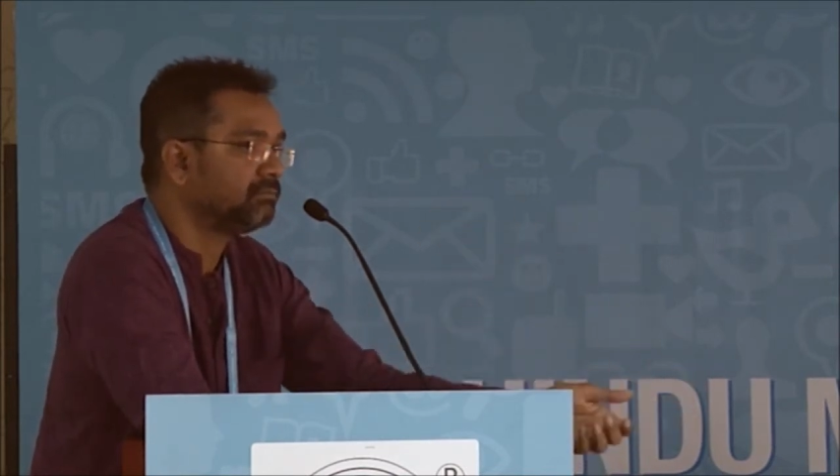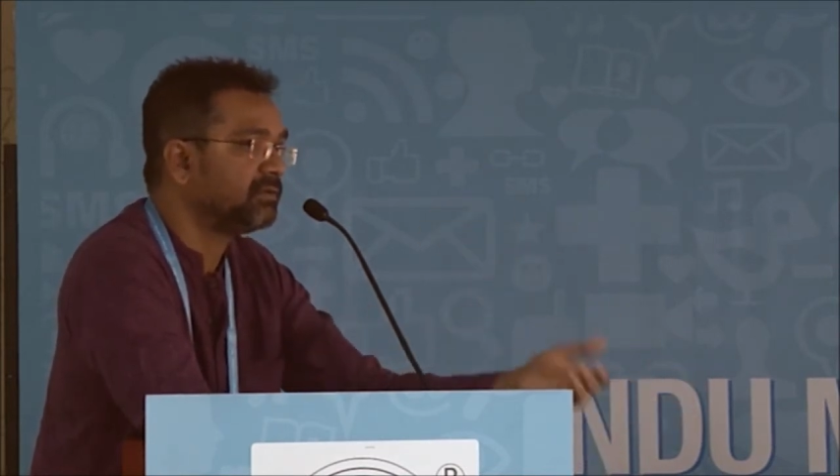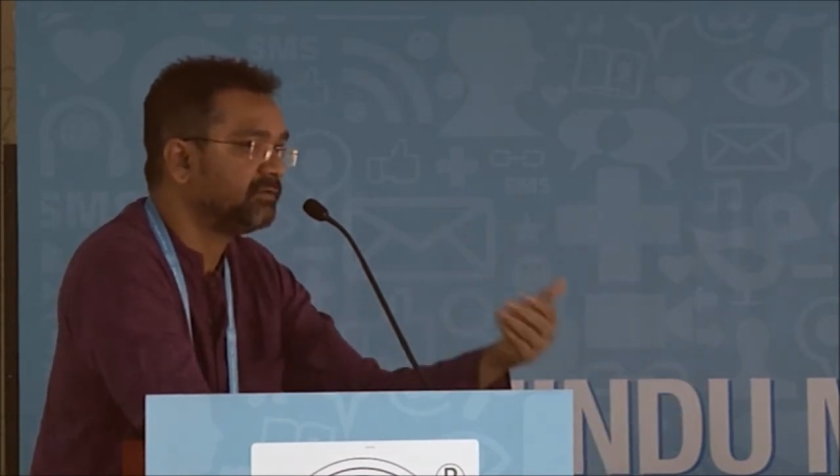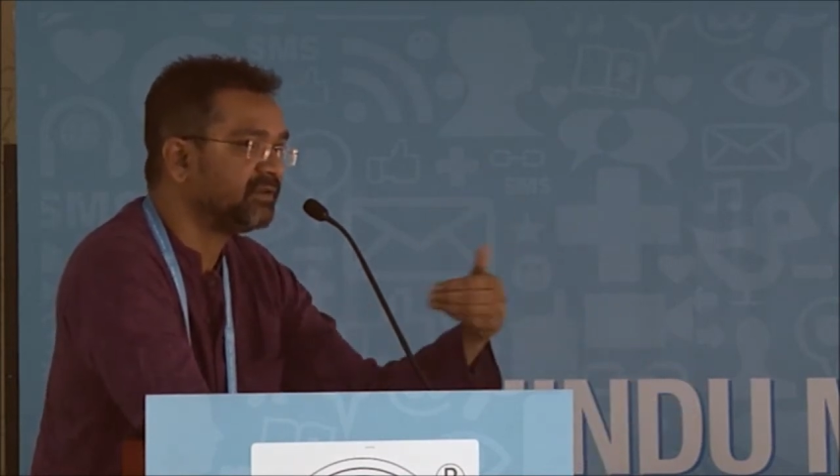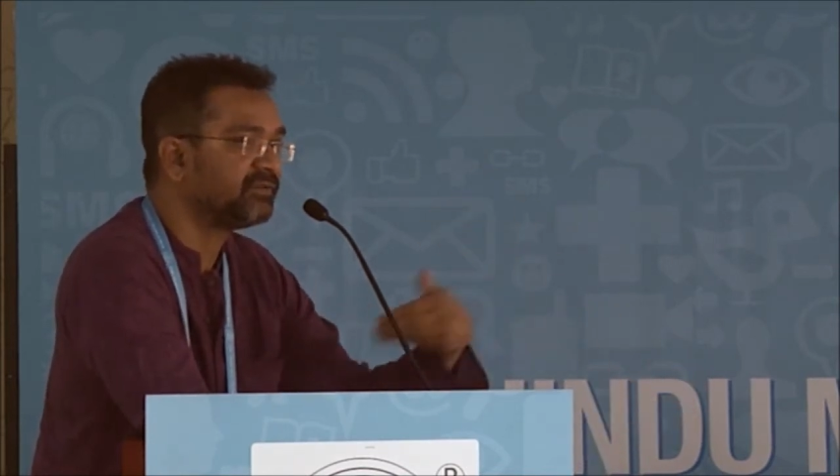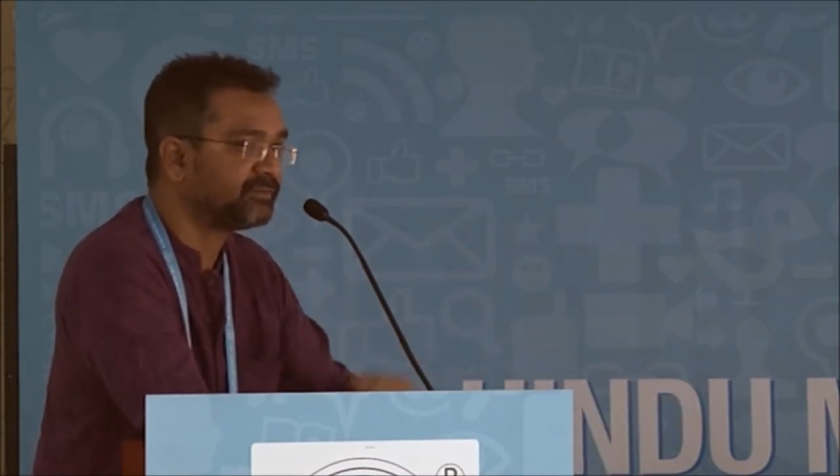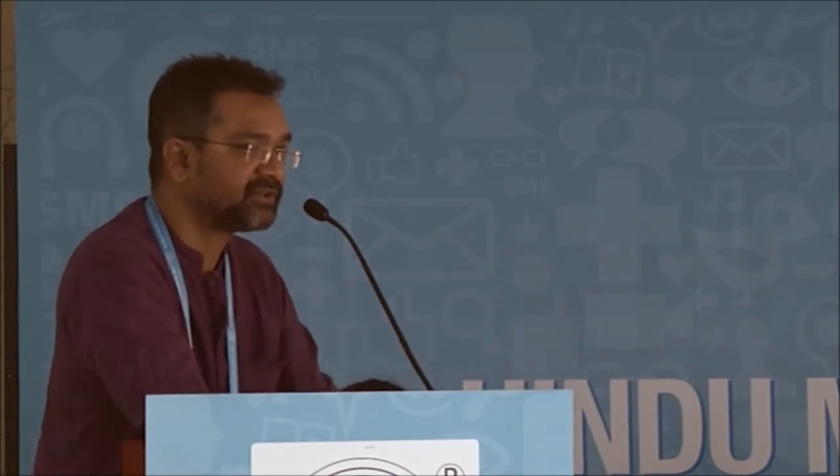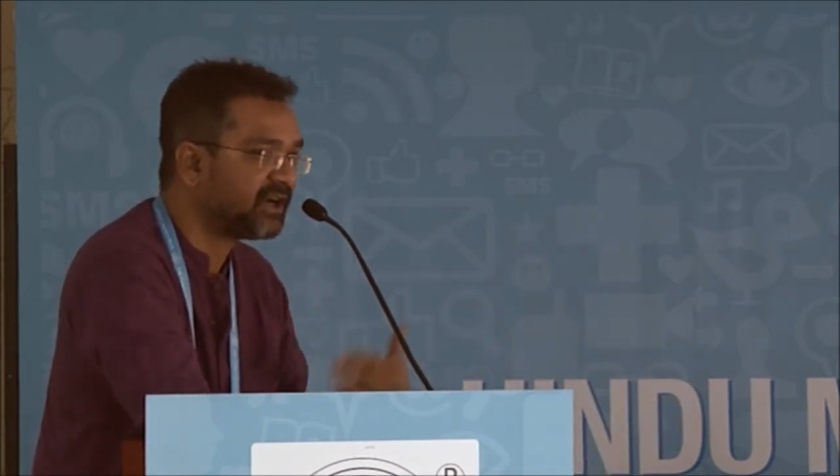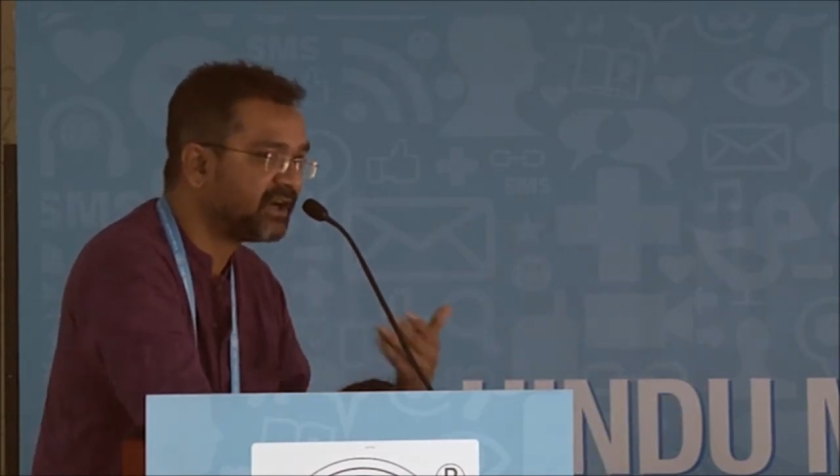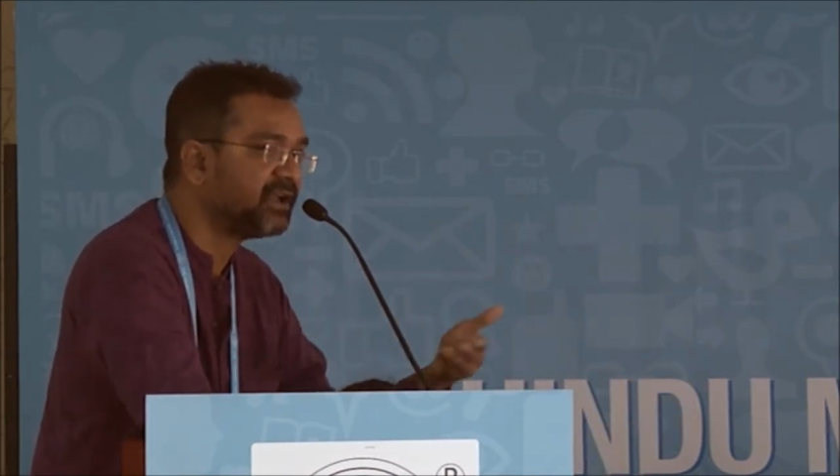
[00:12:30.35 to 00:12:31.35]
even if I'm
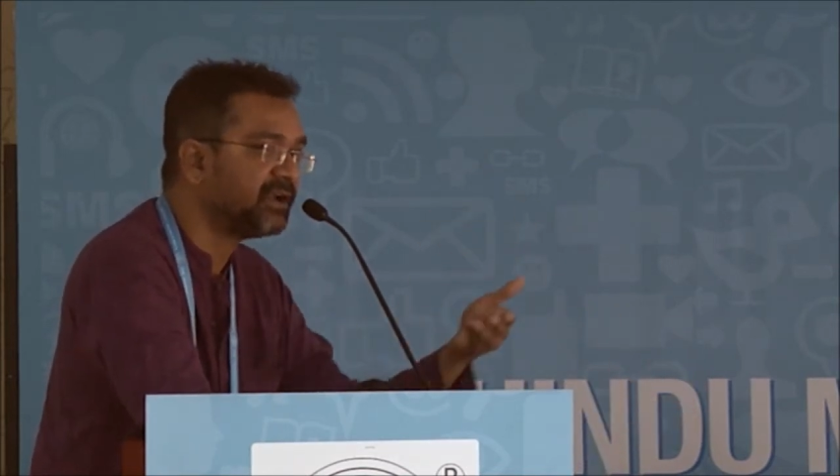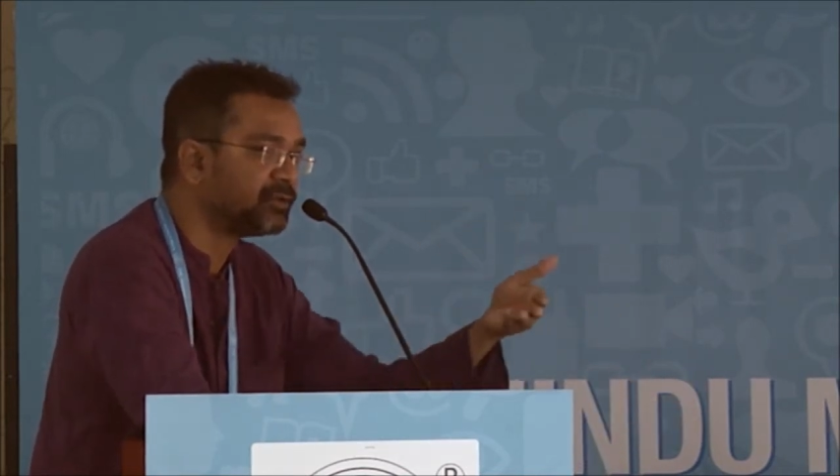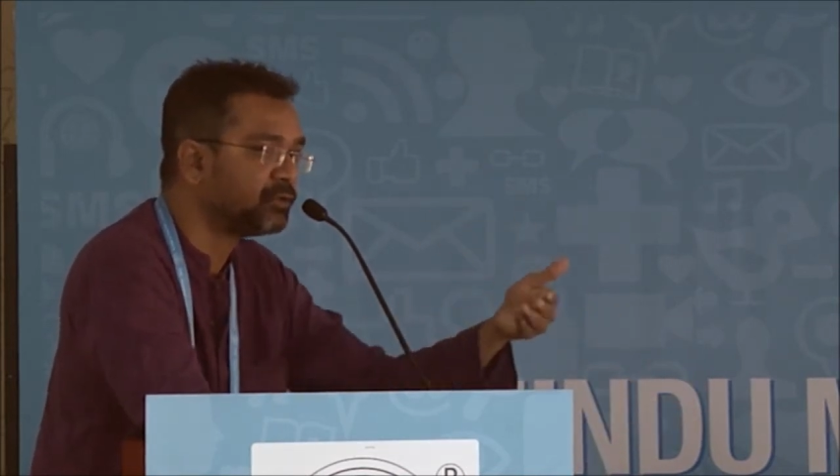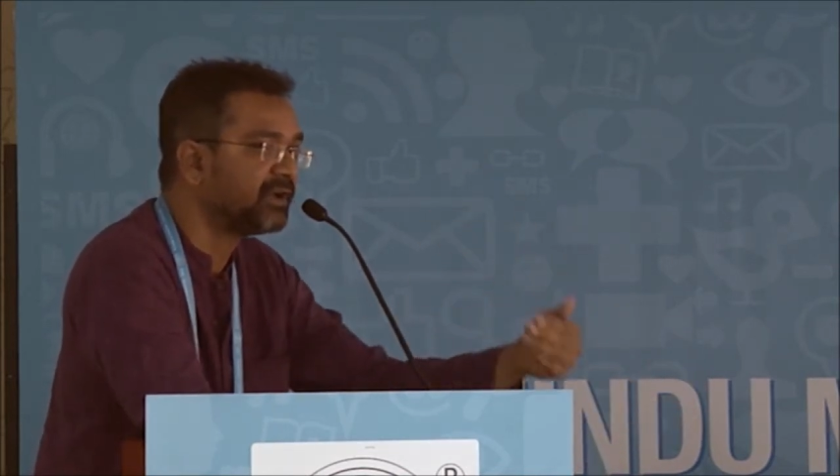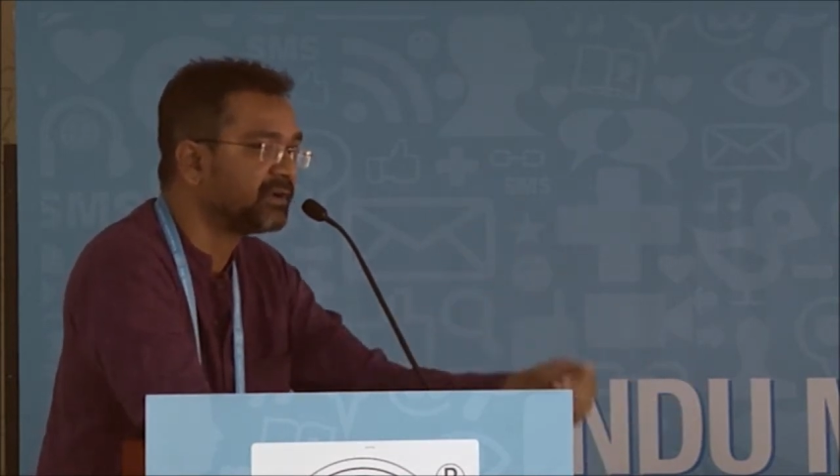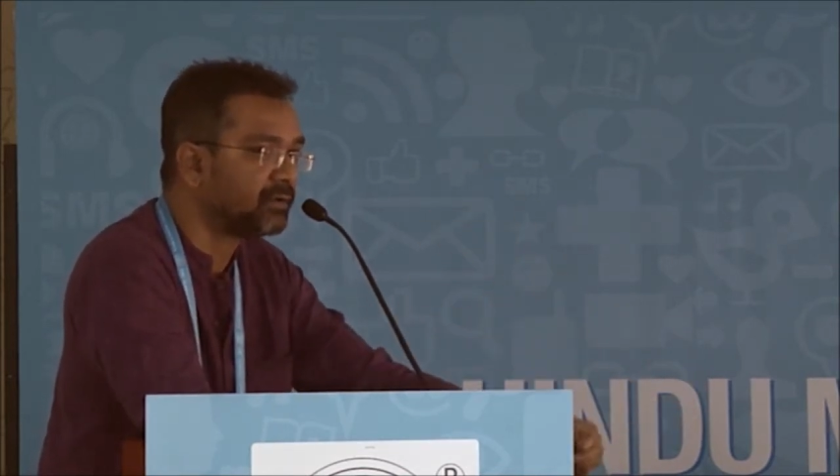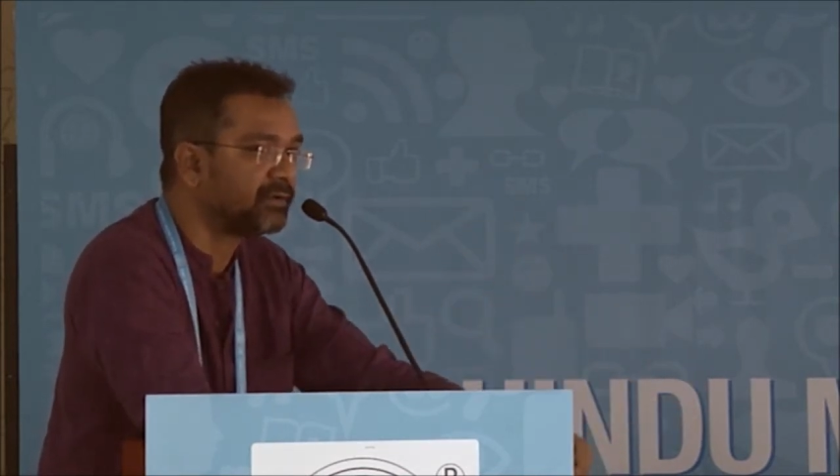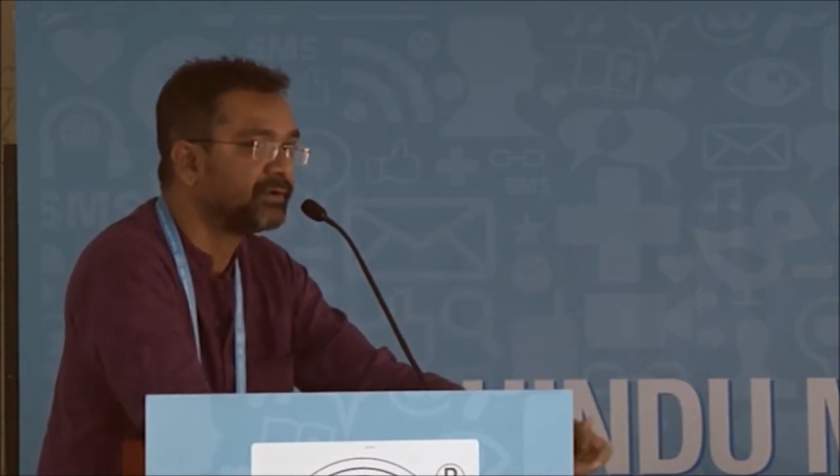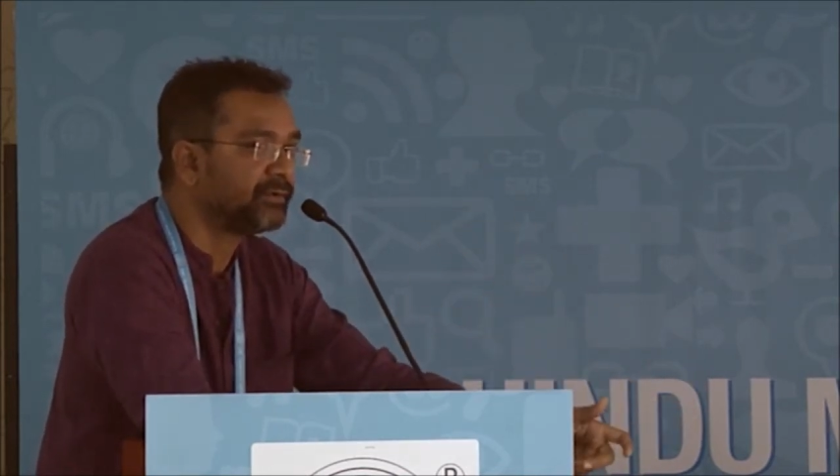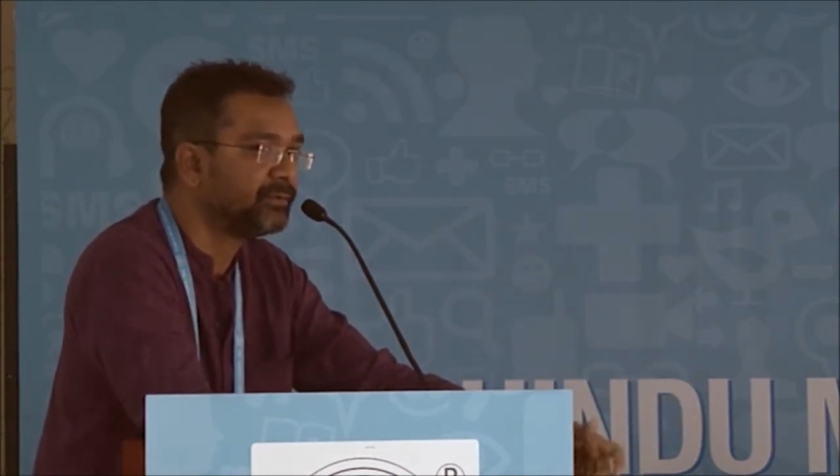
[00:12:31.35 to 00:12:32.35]
standing here today and
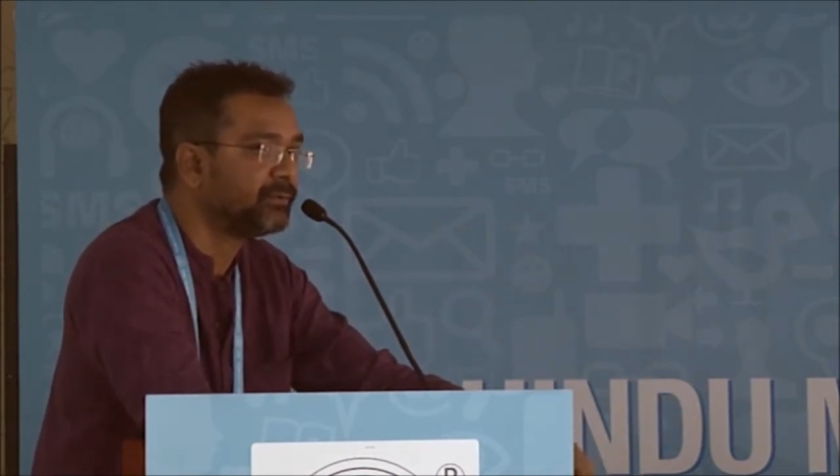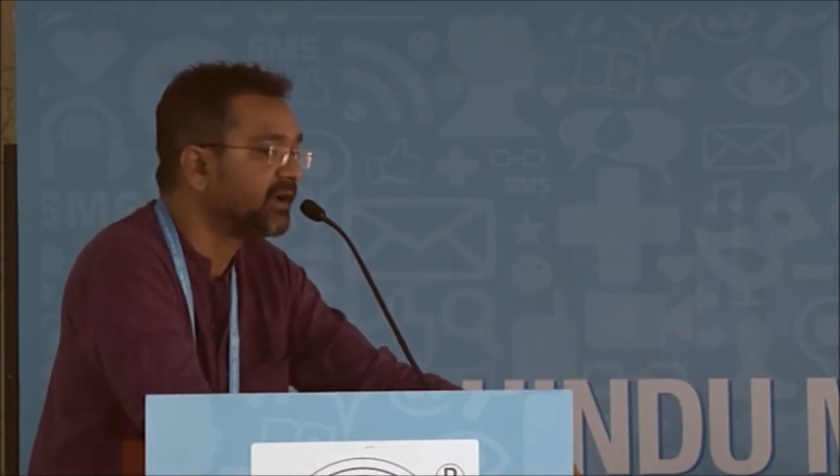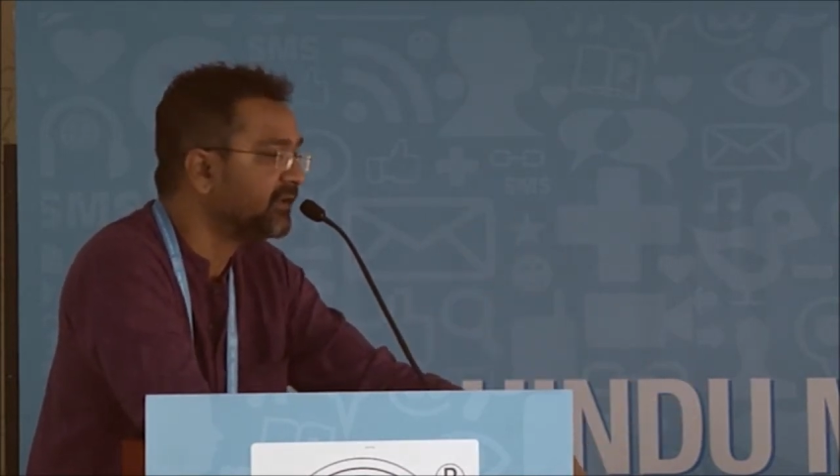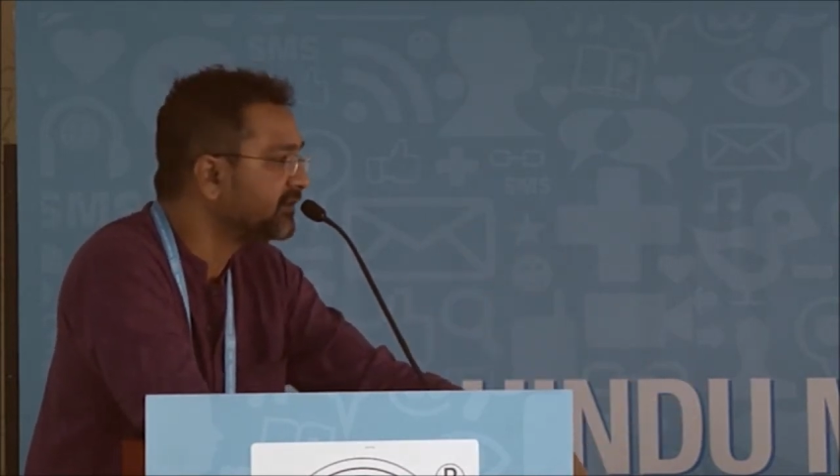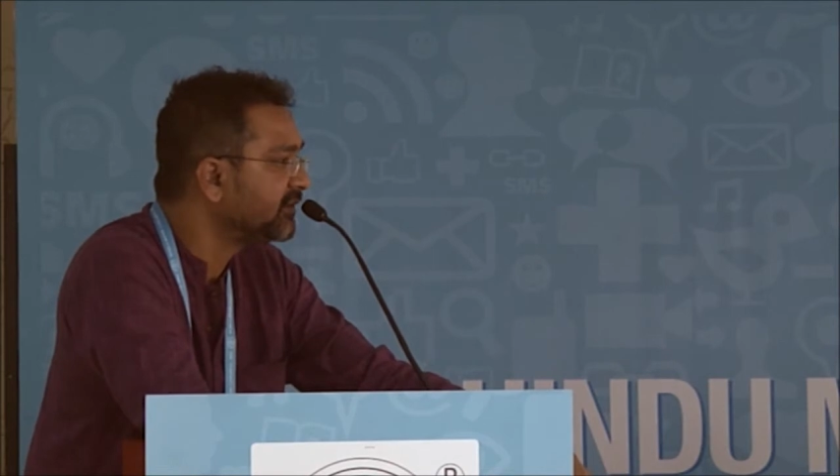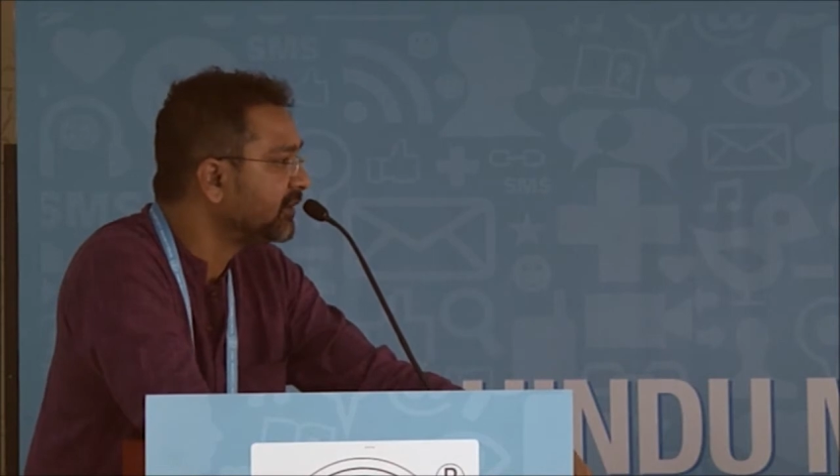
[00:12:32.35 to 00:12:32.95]
talking to you guys.